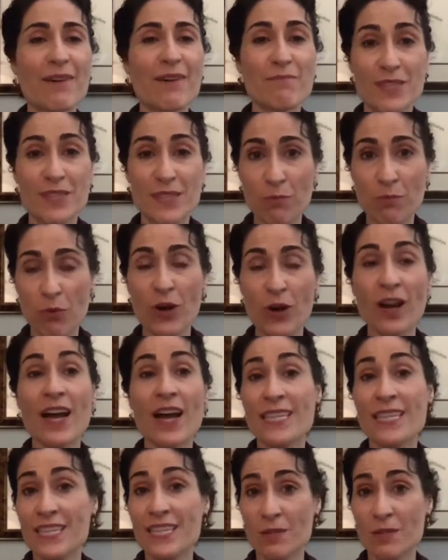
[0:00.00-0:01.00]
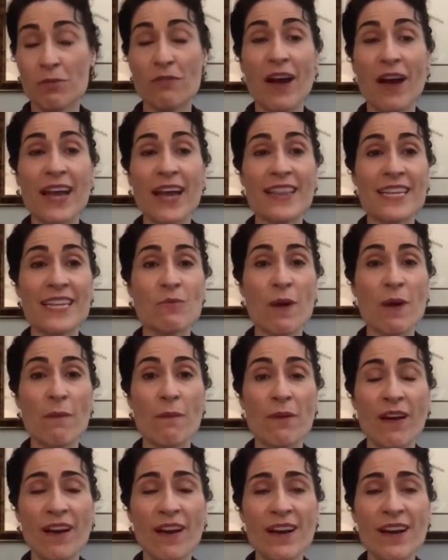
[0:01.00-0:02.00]
support us to provide these
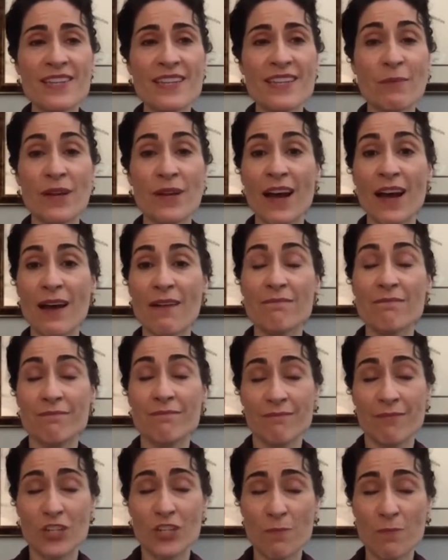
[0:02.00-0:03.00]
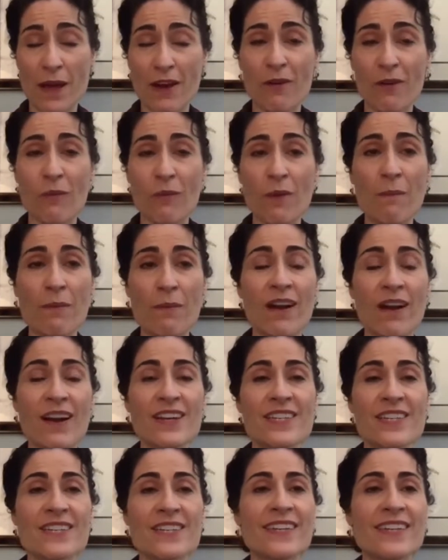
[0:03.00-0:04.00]
webinars, and we got much better at
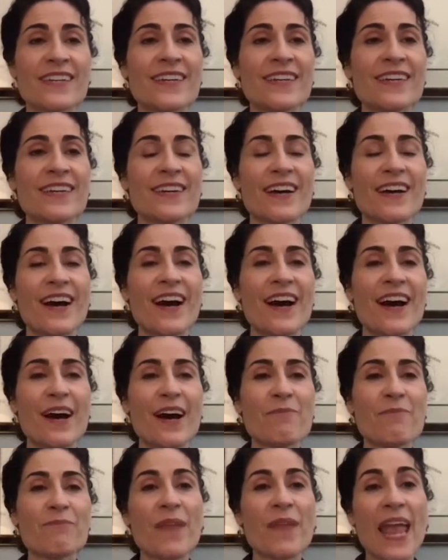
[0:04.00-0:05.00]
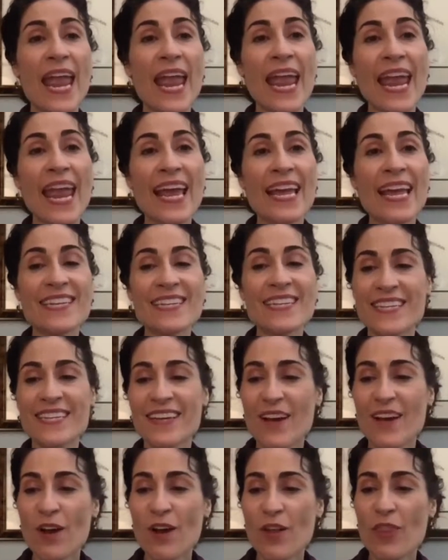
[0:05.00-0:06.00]
webinars. And
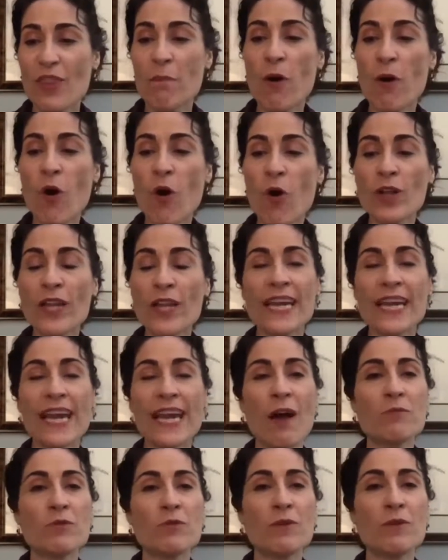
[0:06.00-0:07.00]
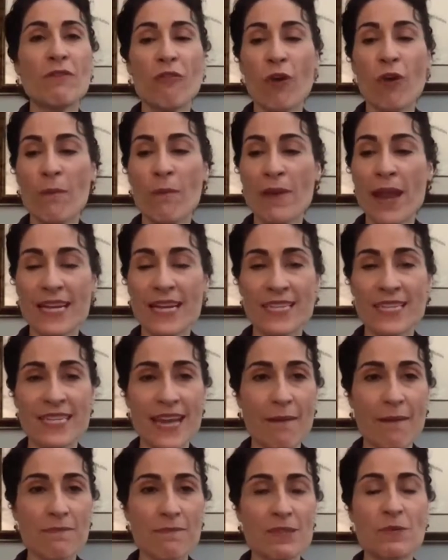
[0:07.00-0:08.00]
the polling helped to inform next
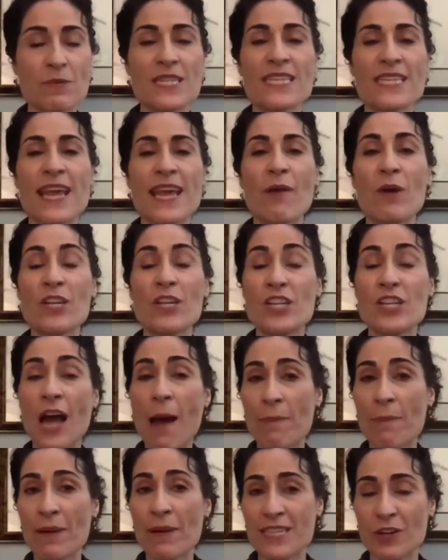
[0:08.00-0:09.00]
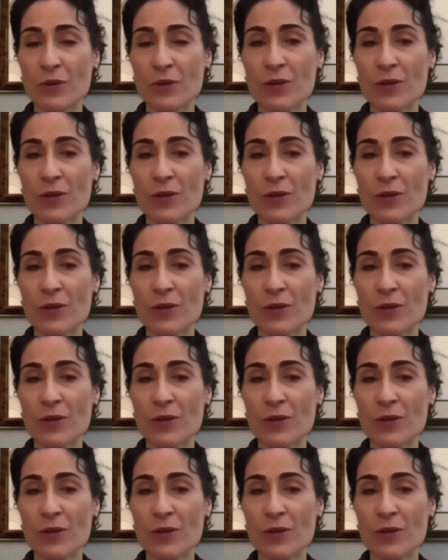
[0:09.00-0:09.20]
steps. We'd say, what topics are you